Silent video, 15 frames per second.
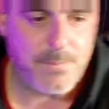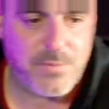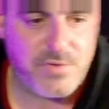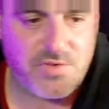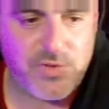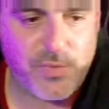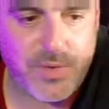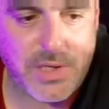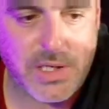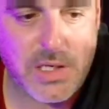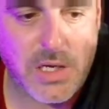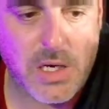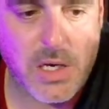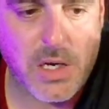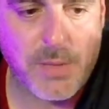Let's see if we can
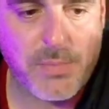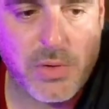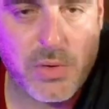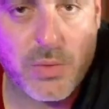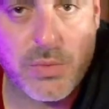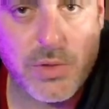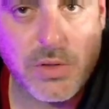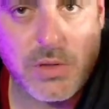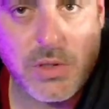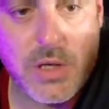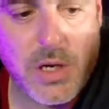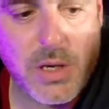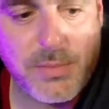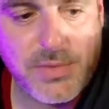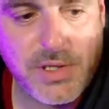get real
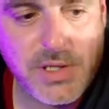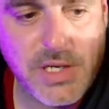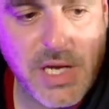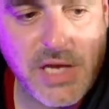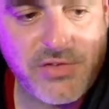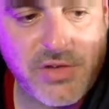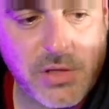up, nice and